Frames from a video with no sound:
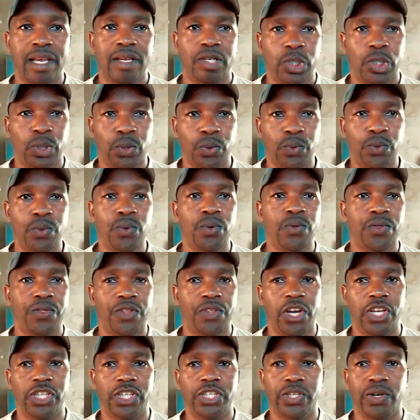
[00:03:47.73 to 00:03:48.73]

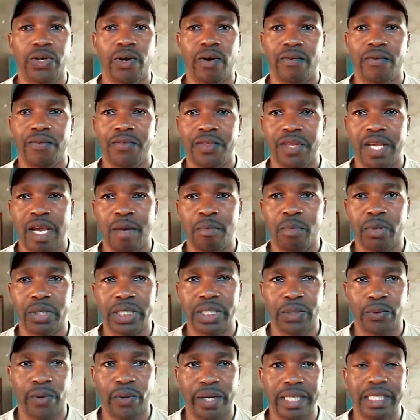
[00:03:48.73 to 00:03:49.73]
2/3 of their body
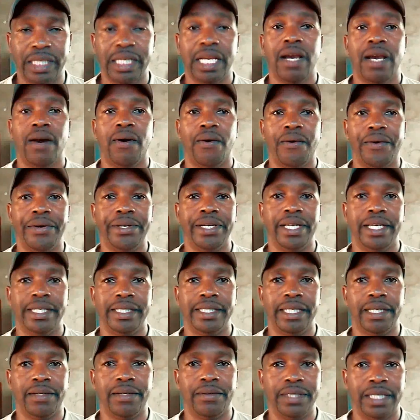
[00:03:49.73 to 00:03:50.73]
weight on a
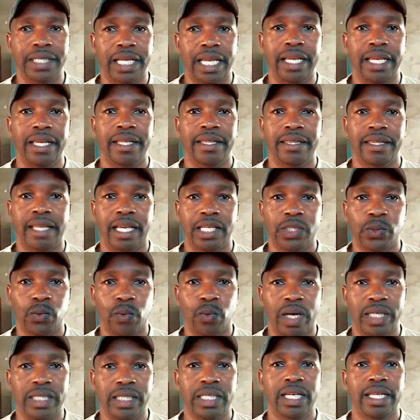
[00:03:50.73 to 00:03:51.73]
single day. That's
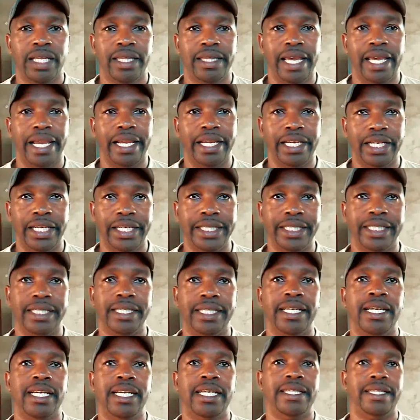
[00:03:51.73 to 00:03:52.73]
what they eat.
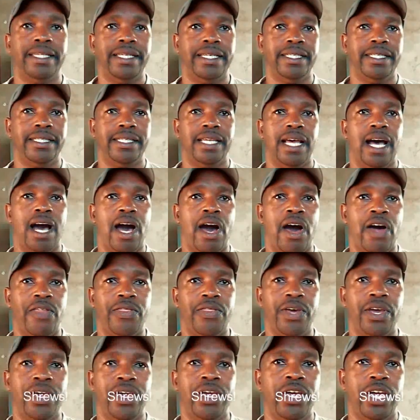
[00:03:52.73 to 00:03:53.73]
These are the
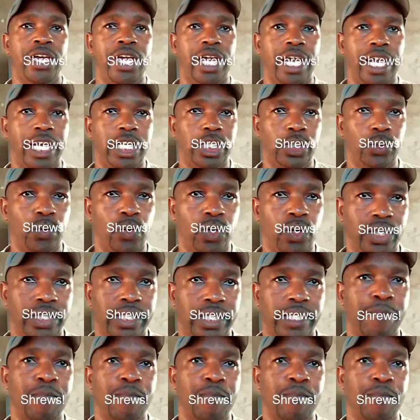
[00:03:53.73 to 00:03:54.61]
hedgehogs.